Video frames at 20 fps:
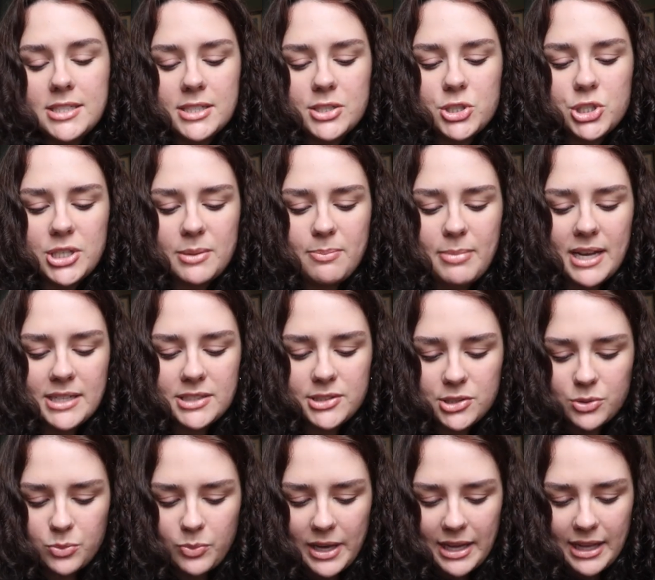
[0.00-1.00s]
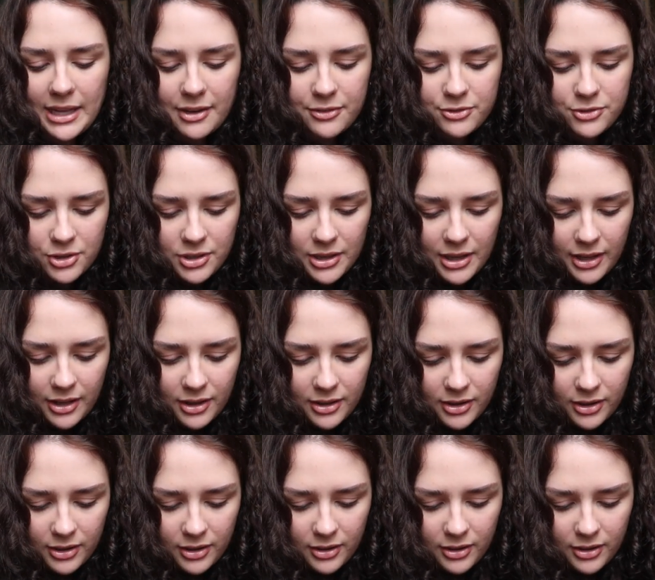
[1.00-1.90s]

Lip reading: and she passed away after like